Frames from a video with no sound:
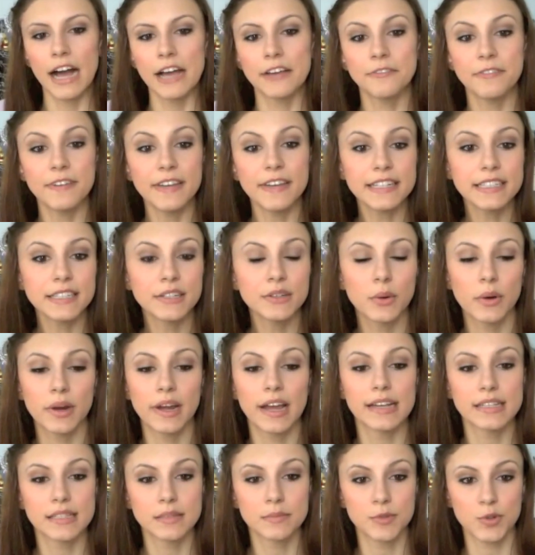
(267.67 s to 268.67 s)
I faked an
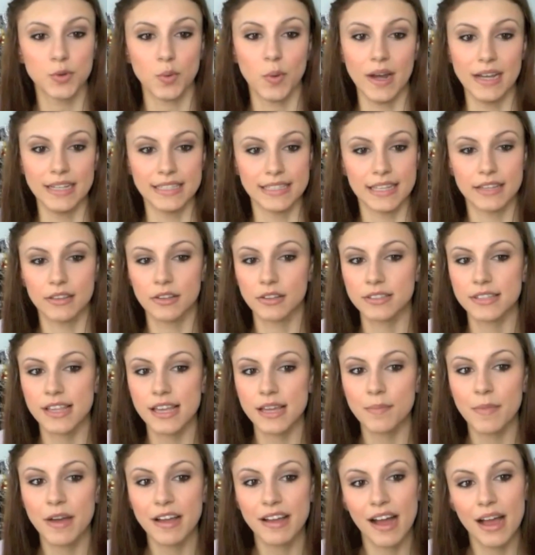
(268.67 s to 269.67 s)
orgasm twice. It looks
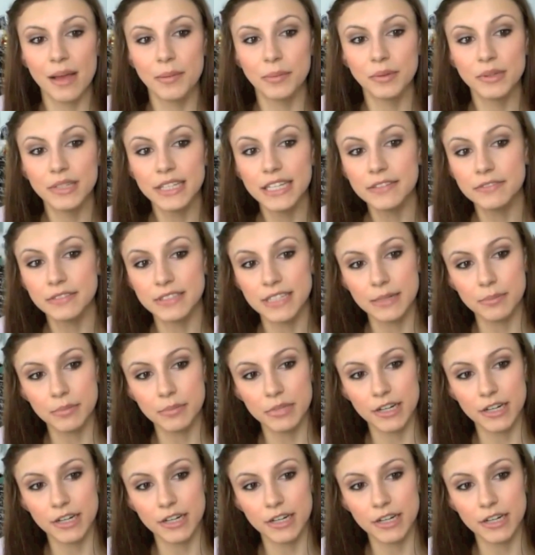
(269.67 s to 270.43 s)
like my guy believed it,